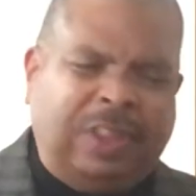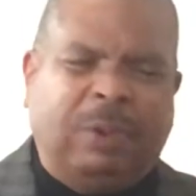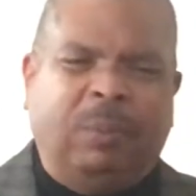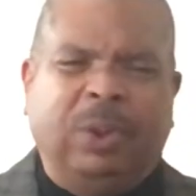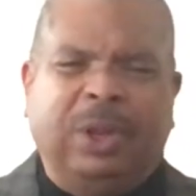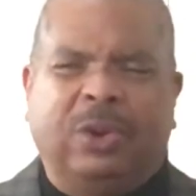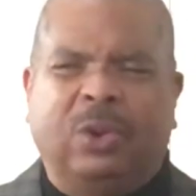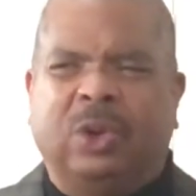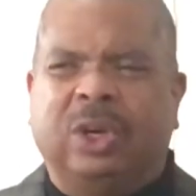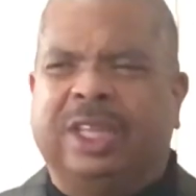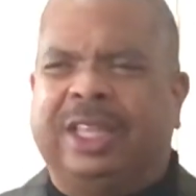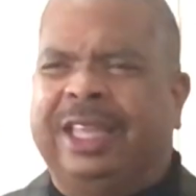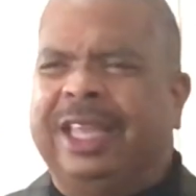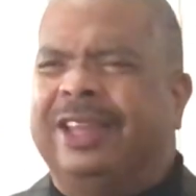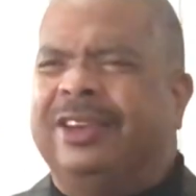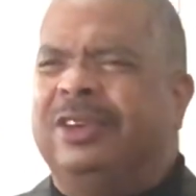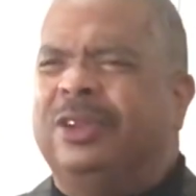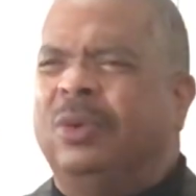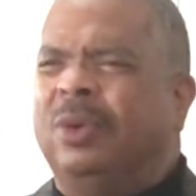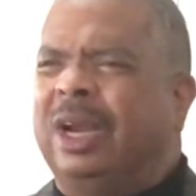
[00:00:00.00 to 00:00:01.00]
that we're going to
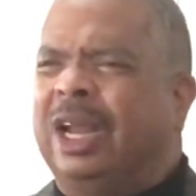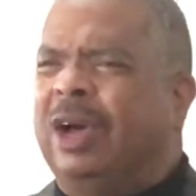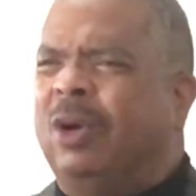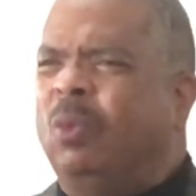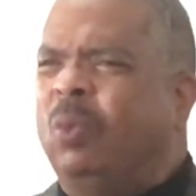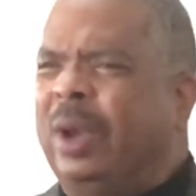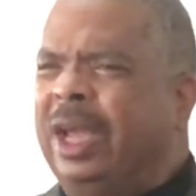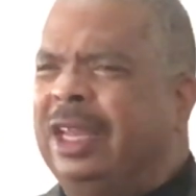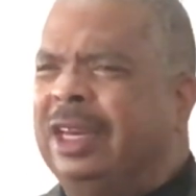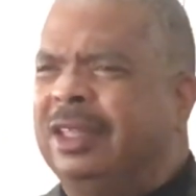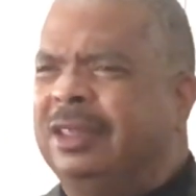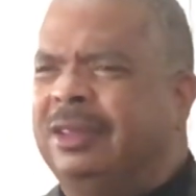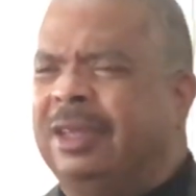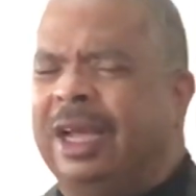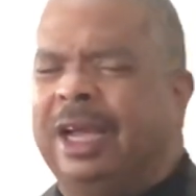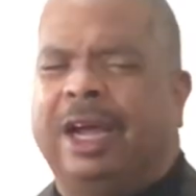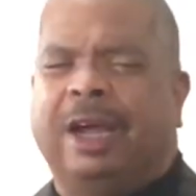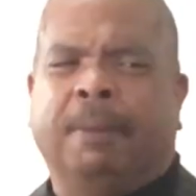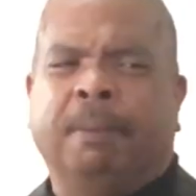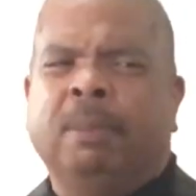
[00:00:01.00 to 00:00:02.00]
get during our waiting
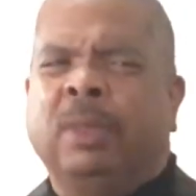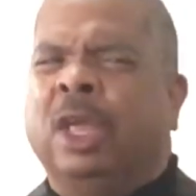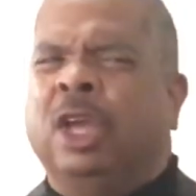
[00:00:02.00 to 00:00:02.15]
time.